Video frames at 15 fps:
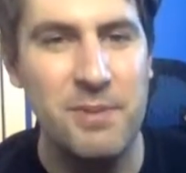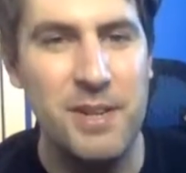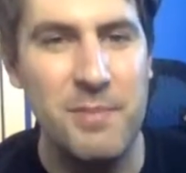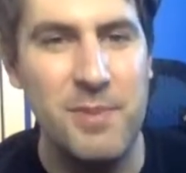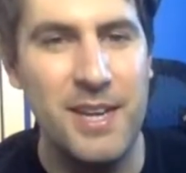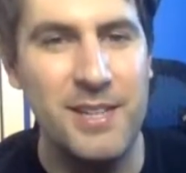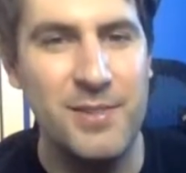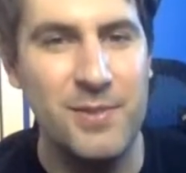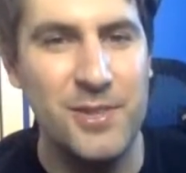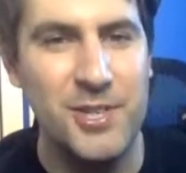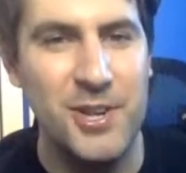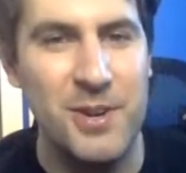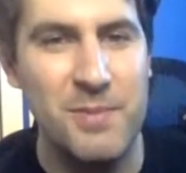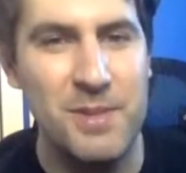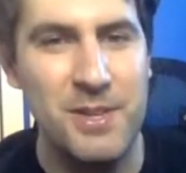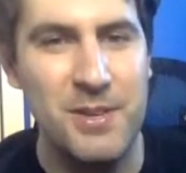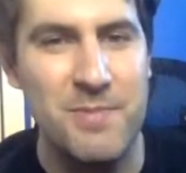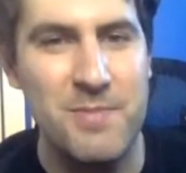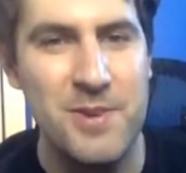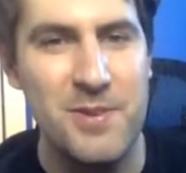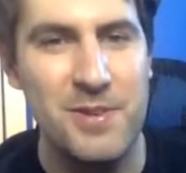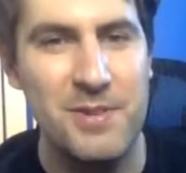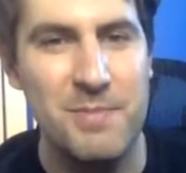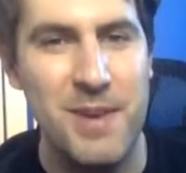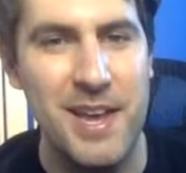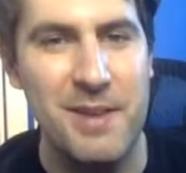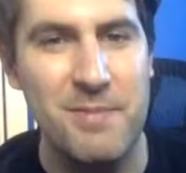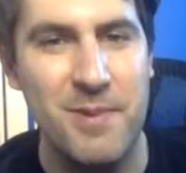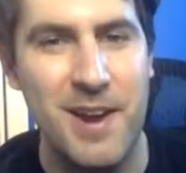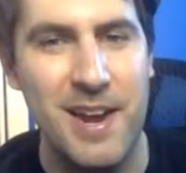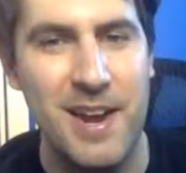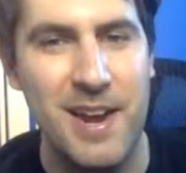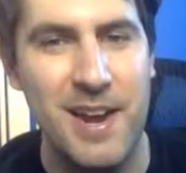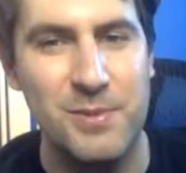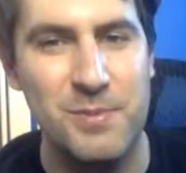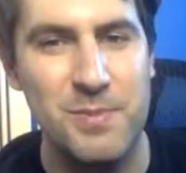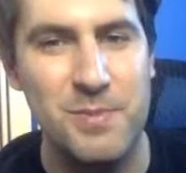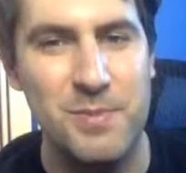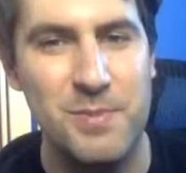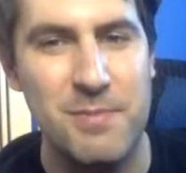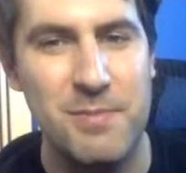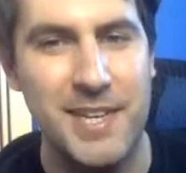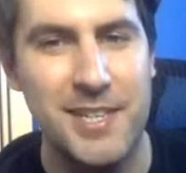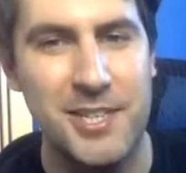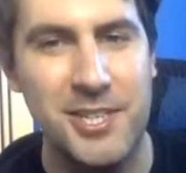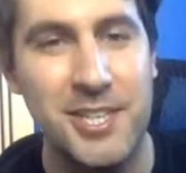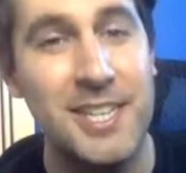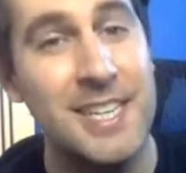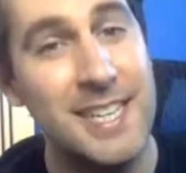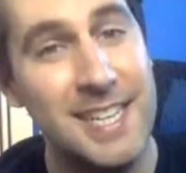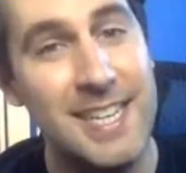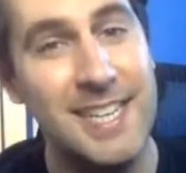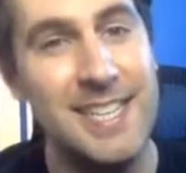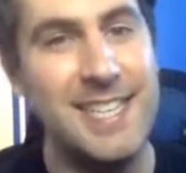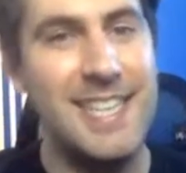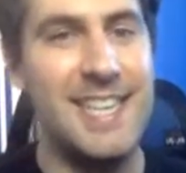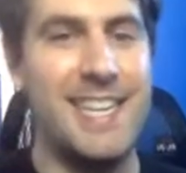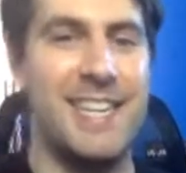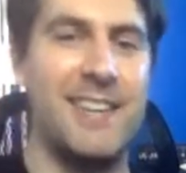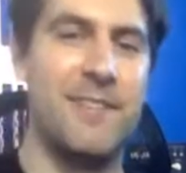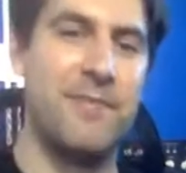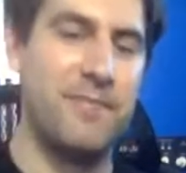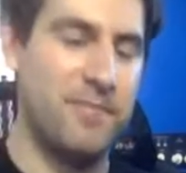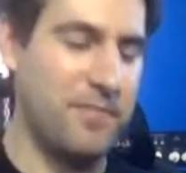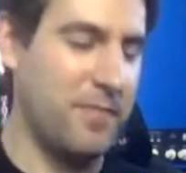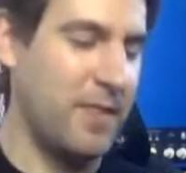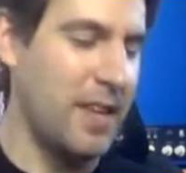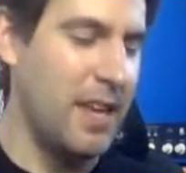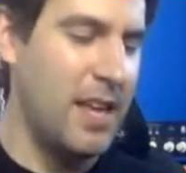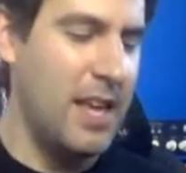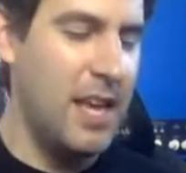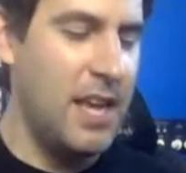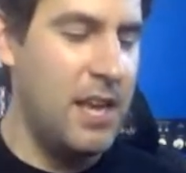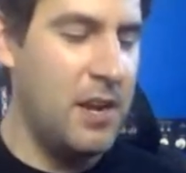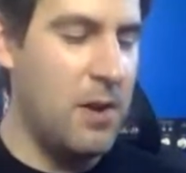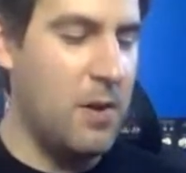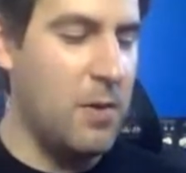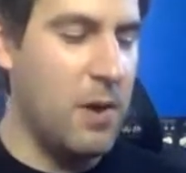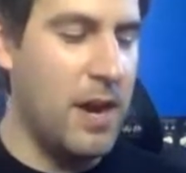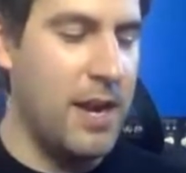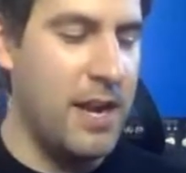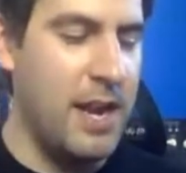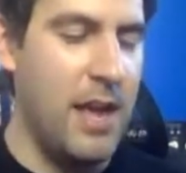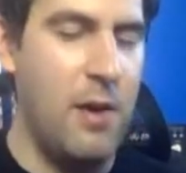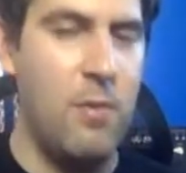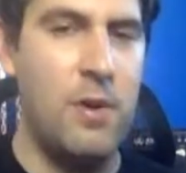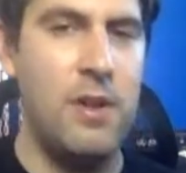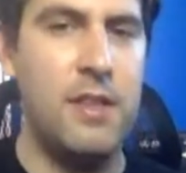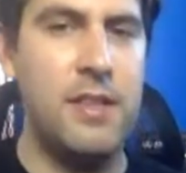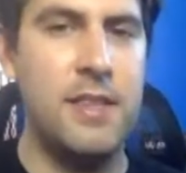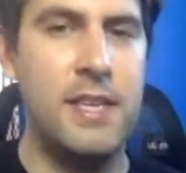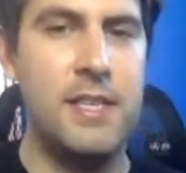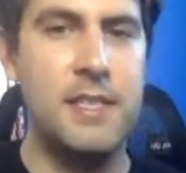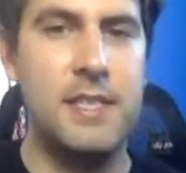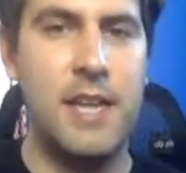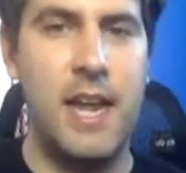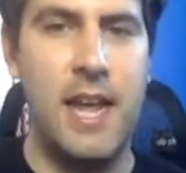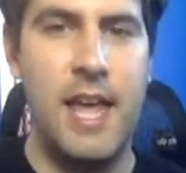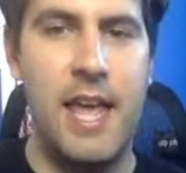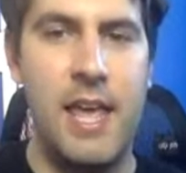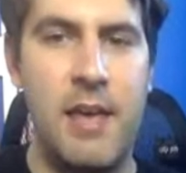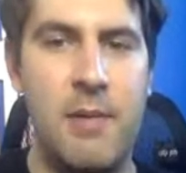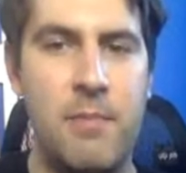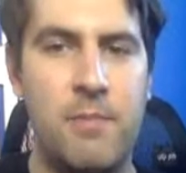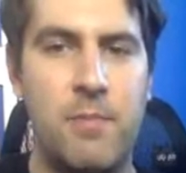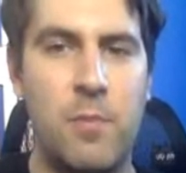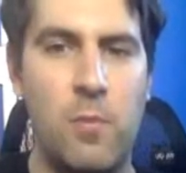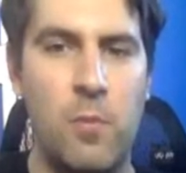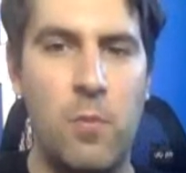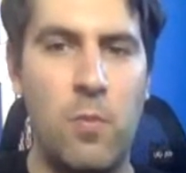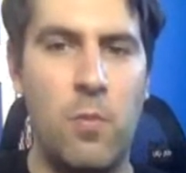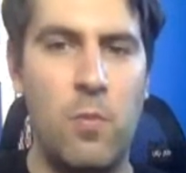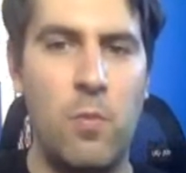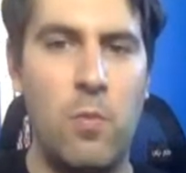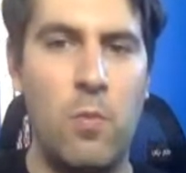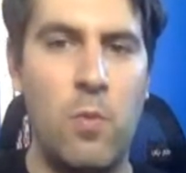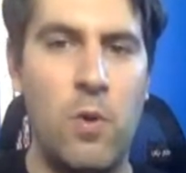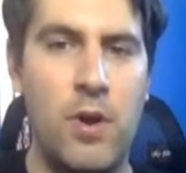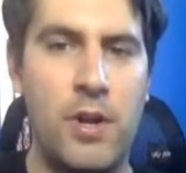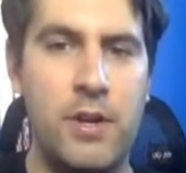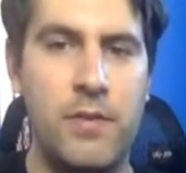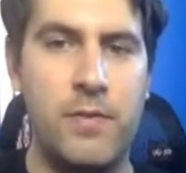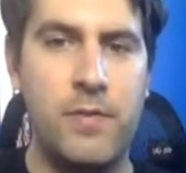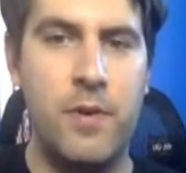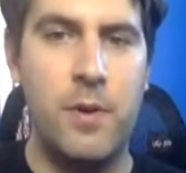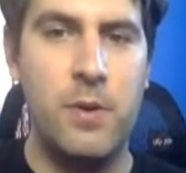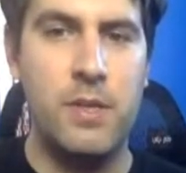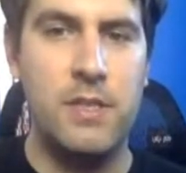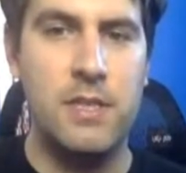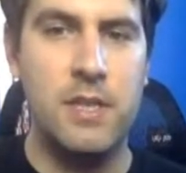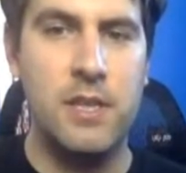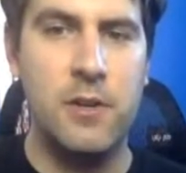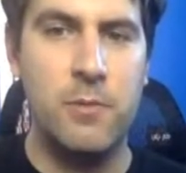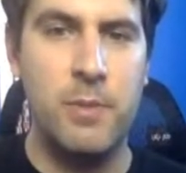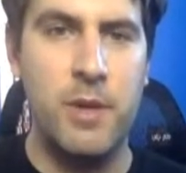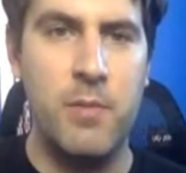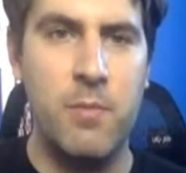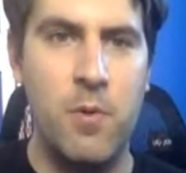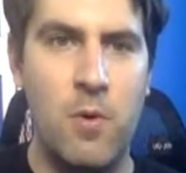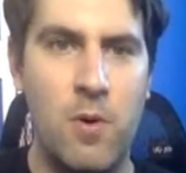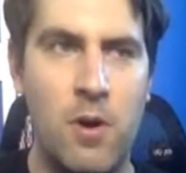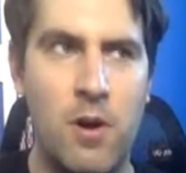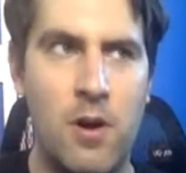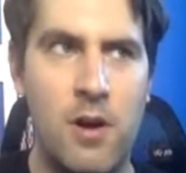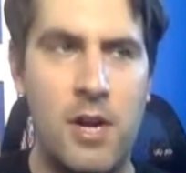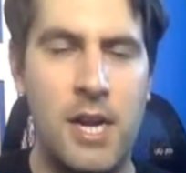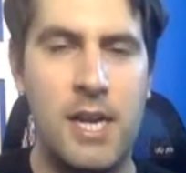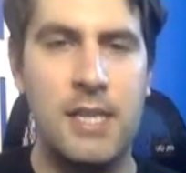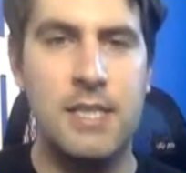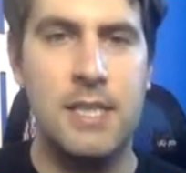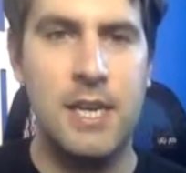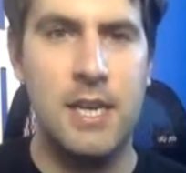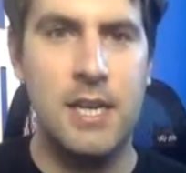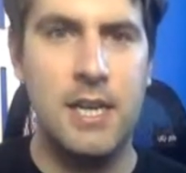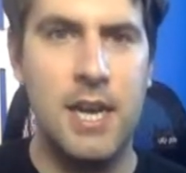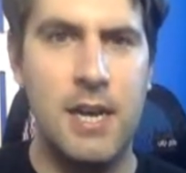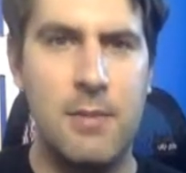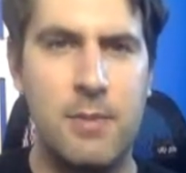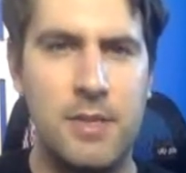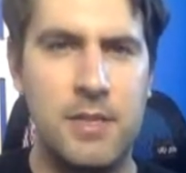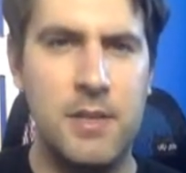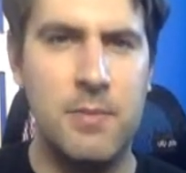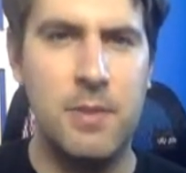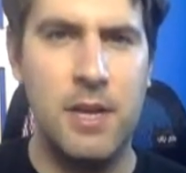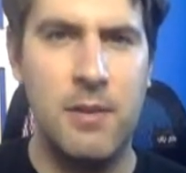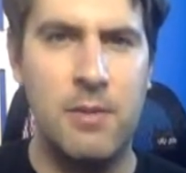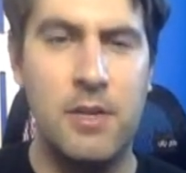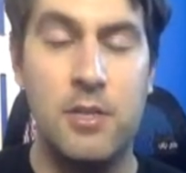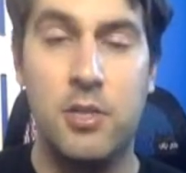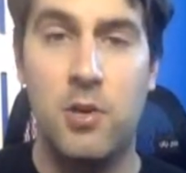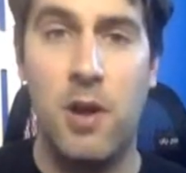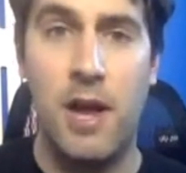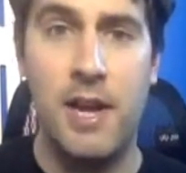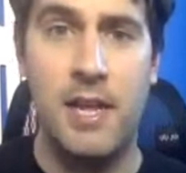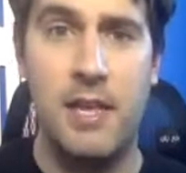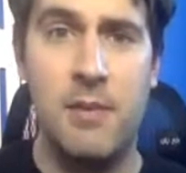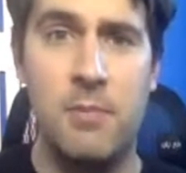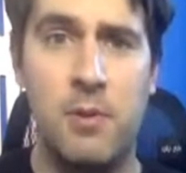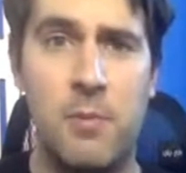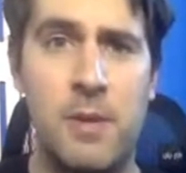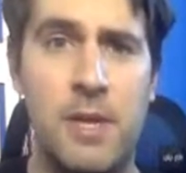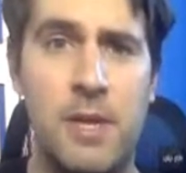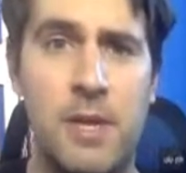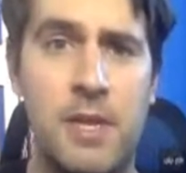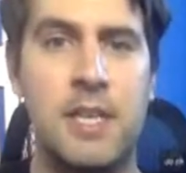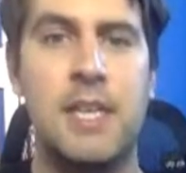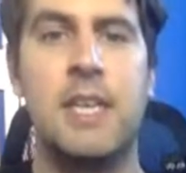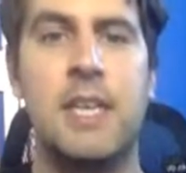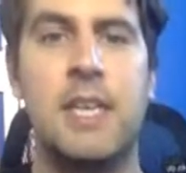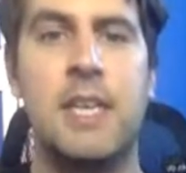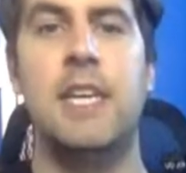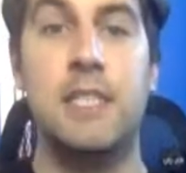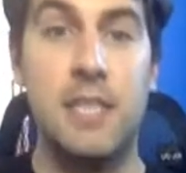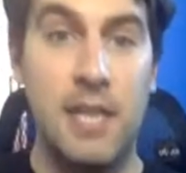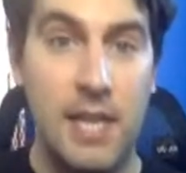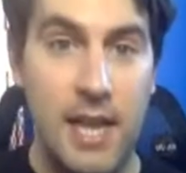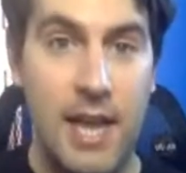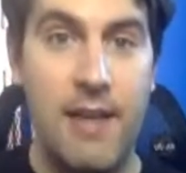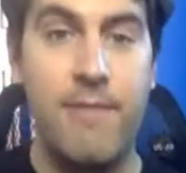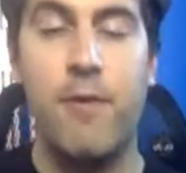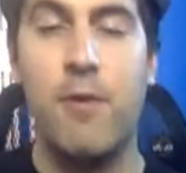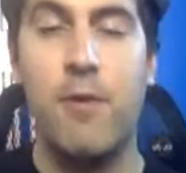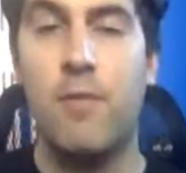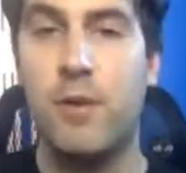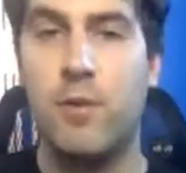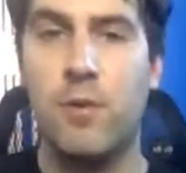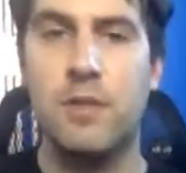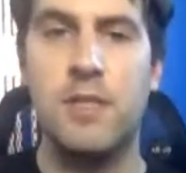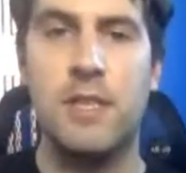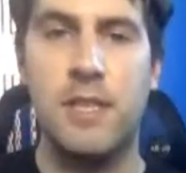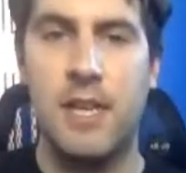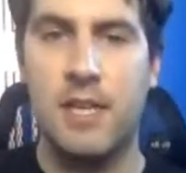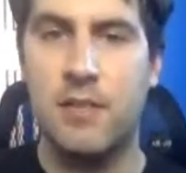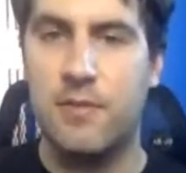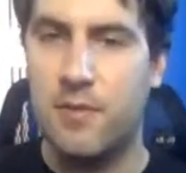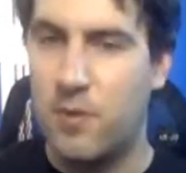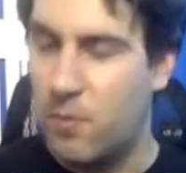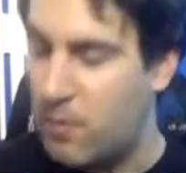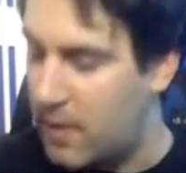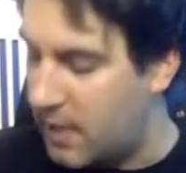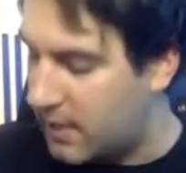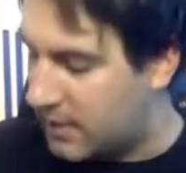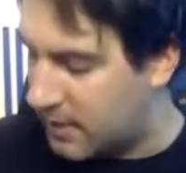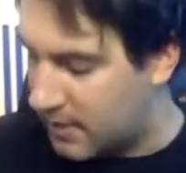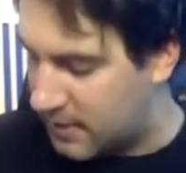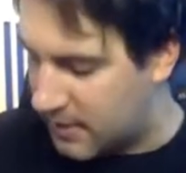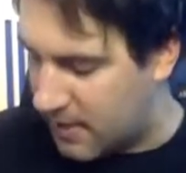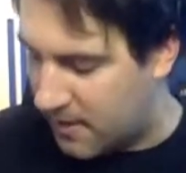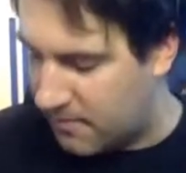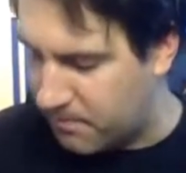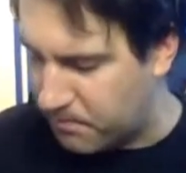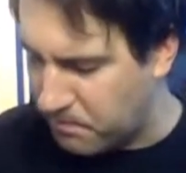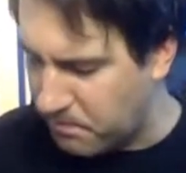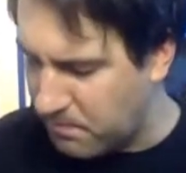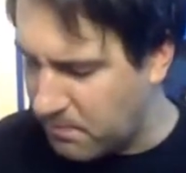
I'd play bass for Sean, but the commute to band practice would be a bitch. Indeed. You know, right now, one of the things that I am wanting to focus a little bit more on, and it's going to kind of be something I'm going to try to implement into life over the course of the next few weeks, is